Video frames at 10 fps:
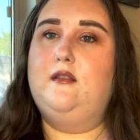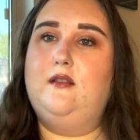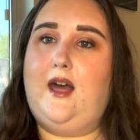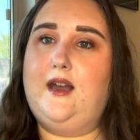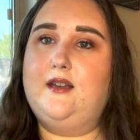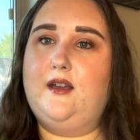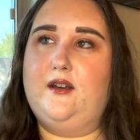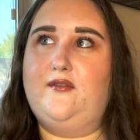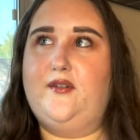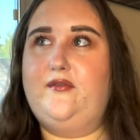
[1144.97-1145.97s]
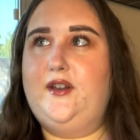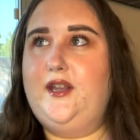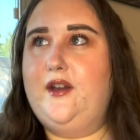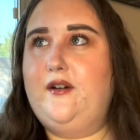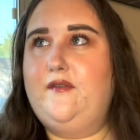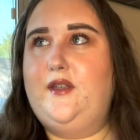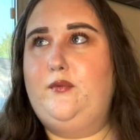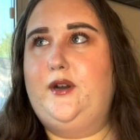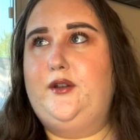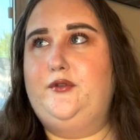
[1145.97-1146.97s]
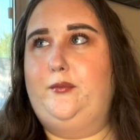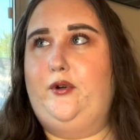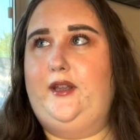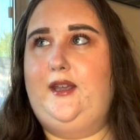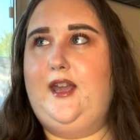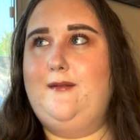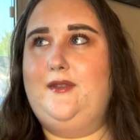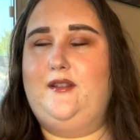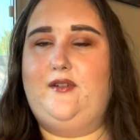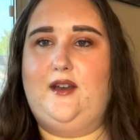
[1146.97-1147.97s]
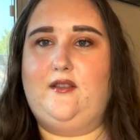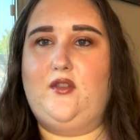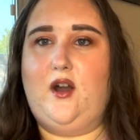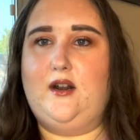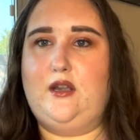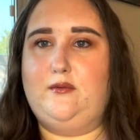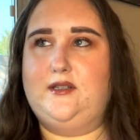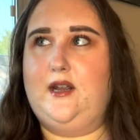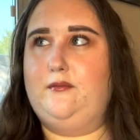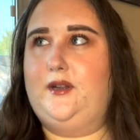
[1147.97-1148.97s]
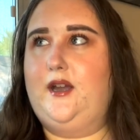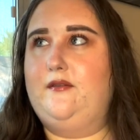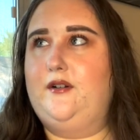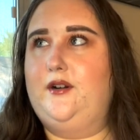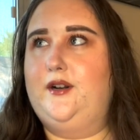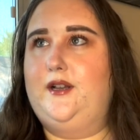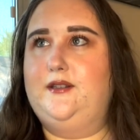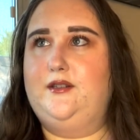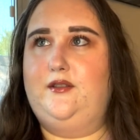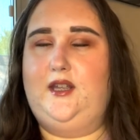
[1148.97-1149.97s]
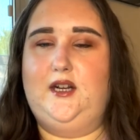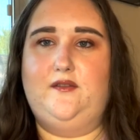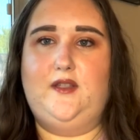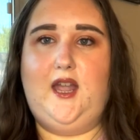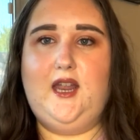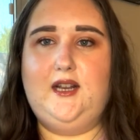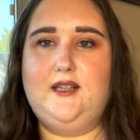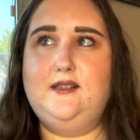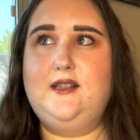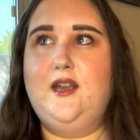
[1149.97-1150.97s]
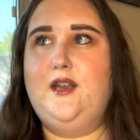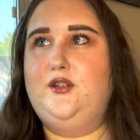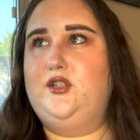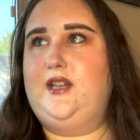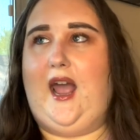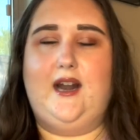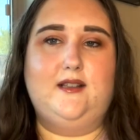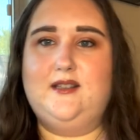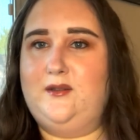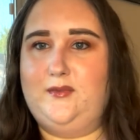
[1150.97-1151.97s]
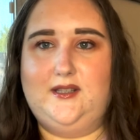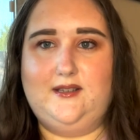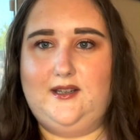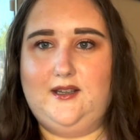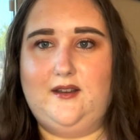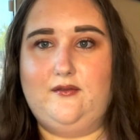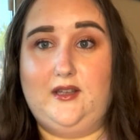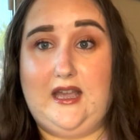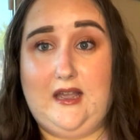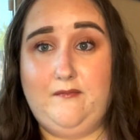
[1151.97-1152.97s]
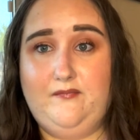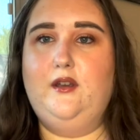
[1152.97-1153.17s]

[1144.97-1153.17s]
The lack of video of the 100-point game and the fact that the audio was not recovered until the end of the 80s just added to the mystique of the game.